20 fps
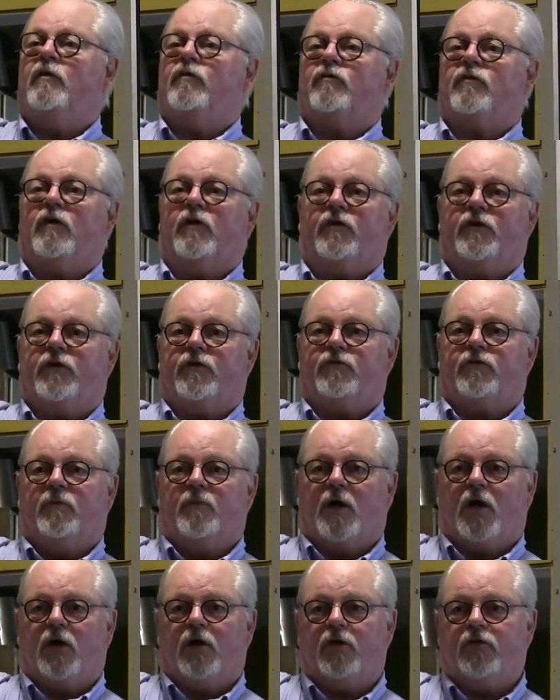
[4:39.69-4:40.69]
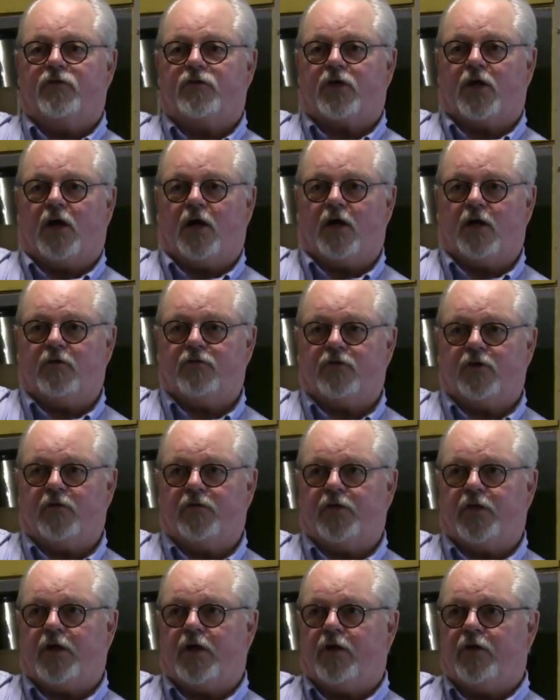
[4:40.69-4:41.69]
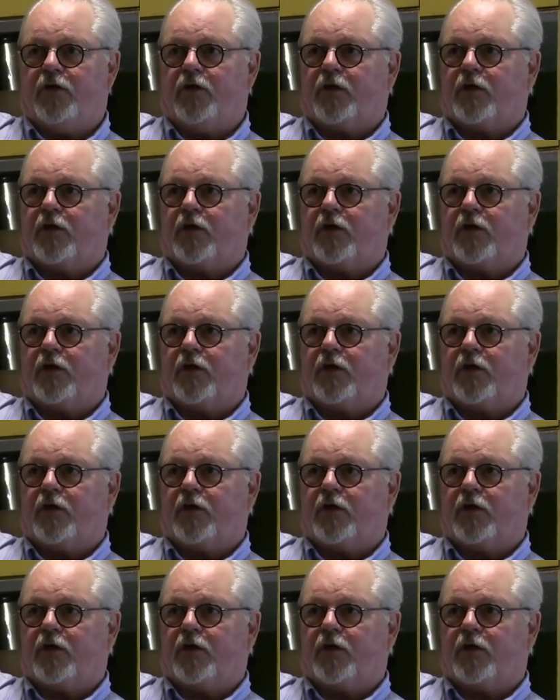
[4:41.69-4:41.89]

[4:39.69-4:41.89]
So there's some orange cards over there.